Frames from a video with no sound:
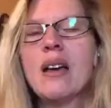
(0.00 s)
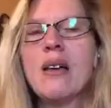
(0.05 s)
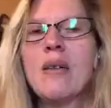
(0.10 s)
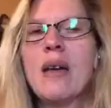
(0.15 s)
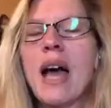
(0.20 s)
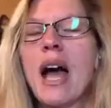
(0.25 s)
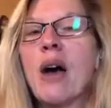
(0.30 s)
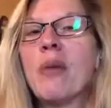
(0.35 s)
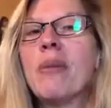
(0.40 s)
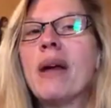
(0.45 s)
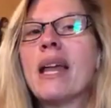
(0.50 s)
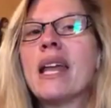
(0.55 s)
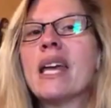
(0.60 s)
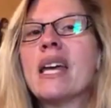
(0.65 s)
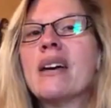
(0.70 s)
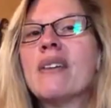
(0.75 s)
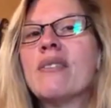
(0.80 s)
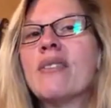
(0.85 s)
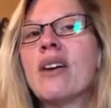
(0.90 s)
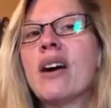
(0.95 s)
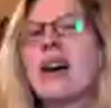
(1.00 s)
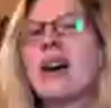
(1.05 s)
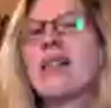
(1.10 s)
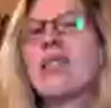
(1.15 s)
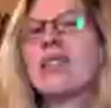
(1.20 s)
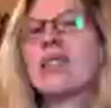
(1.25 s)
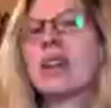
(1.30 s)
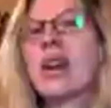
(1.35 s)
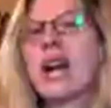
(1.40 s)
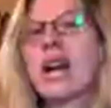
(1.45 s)
How many of
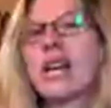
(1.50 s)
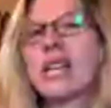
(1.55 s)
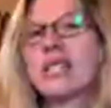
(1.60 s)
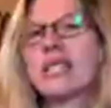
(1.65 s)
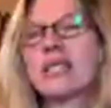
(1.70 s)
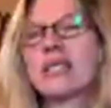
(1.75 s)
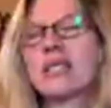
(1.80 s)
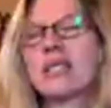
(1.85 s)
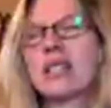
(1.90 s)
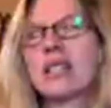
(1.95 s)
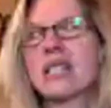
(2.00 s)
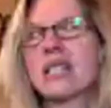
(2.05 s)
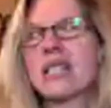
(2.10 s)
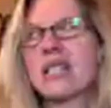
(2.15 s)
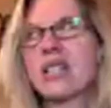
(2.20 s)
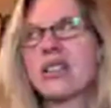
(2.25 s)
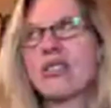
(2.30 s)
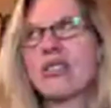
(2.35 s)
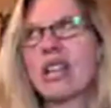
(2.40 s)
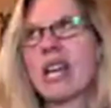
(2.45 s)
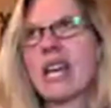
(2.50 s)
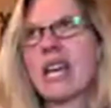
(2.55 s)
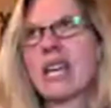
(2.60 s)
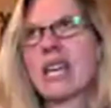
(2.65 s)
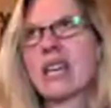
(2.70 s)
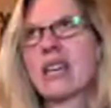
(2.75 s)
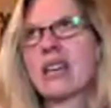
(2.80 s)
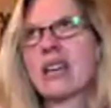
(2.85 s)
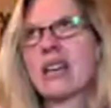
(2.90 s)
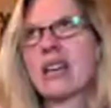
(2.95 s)
you guys, you know,
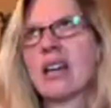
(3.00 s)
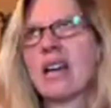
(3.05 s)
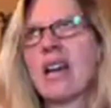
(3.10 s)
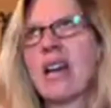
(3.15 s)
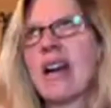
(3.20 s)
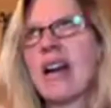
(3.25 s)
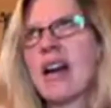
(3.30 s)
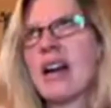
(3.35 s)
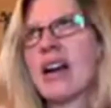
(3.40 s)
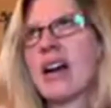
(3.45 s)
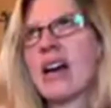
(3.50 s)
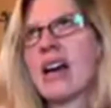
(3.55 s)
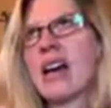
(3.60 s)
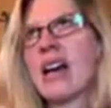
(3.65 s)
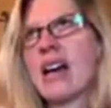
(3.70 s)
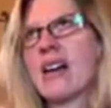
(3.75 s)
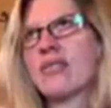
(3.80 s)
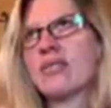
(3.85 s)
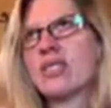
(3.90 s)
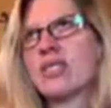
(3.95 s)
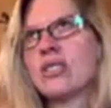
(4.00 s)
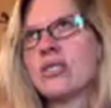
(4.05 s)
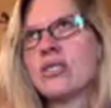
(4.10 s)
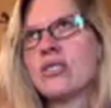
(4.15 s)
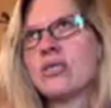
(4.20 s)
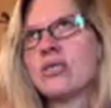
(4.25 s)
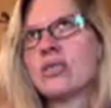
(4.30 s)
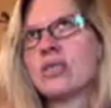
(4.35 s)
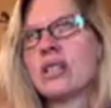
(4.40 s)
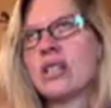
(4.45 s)
like have
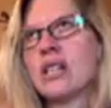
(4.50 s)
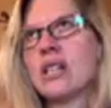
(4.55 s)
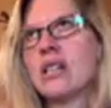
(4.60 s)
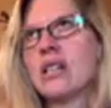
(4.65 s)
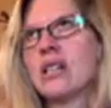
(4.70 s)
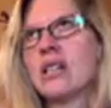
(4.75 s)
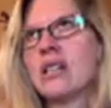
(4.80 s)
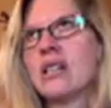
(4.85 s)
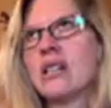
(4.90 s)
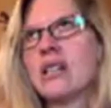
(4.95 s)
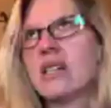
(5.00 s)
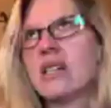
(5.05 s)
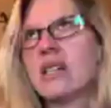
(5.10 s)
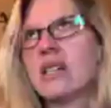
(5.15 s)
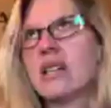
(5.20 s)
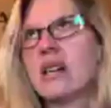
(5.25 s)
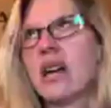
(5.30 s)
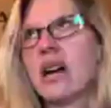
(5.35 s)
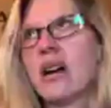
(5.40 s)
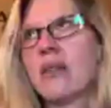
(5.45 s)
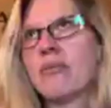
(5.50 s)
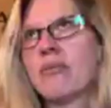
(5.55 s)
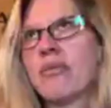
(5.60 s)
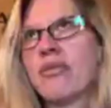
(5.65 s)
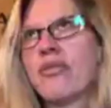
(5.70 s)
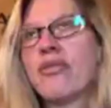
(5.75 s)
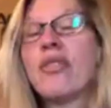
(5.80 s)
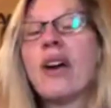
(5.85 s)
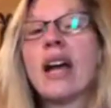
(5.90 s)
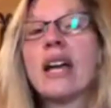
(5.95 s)
to
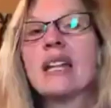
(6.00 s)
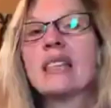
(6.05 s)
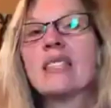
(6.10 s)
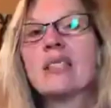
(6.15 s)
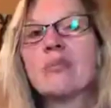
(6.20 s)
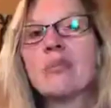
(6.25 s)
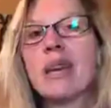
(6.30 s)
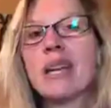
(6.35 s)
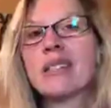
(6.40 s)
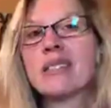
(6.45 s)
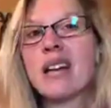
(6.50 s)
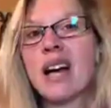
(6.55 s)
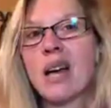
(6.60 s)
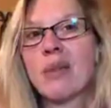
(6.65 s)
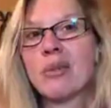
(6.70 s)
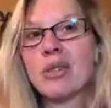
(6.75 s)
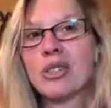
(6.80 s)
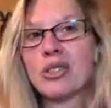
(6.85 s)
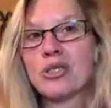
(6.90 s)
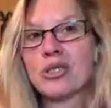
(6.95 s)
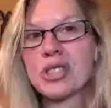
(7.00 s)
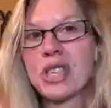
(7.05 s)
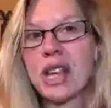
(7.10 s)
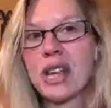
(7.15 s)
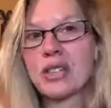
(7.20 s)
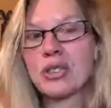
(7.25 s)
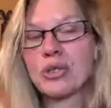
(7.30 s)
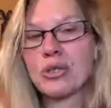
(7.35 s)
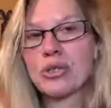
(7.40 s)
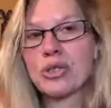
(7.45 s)
fight to make time in your
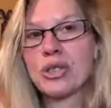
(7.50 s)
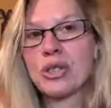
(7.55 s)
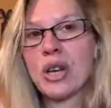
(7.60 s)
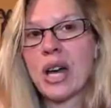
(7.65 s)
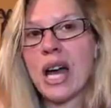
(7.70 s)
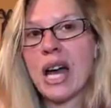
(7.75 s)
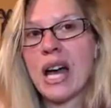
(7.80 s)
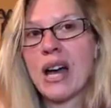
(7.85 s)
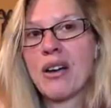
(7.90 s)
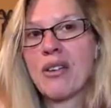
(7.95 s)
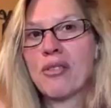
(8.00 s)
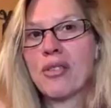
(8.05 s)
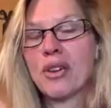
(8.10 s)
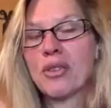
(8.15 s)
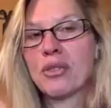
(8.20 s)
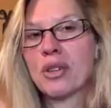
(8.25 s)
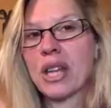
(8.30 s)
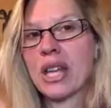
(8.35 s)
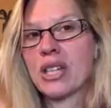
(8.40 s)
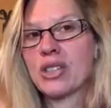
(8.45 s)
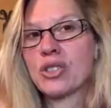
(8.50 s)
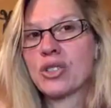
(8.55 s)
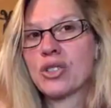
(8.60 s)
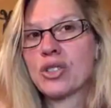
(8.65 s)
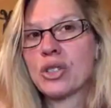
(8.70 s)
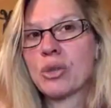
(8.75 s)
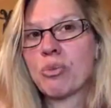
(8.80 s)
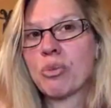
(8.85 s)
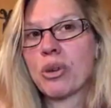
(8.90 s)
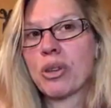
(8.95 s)
schedule to have a
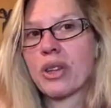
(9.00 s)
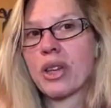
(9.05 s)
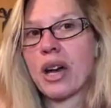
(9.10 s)
relationship with